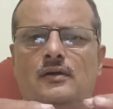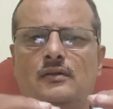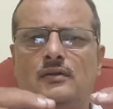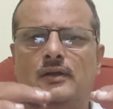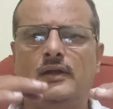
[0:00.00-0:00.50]

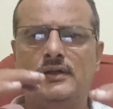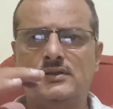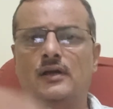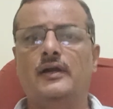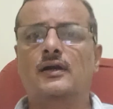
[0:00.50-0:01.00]
there
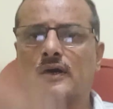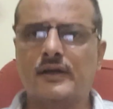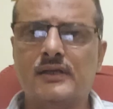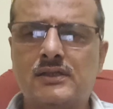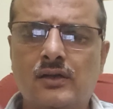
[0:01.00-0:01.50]
is
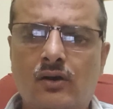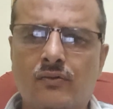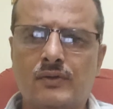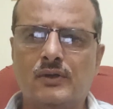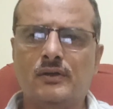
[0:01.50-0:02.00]
regurgitation
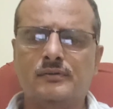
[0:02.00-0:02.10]
of the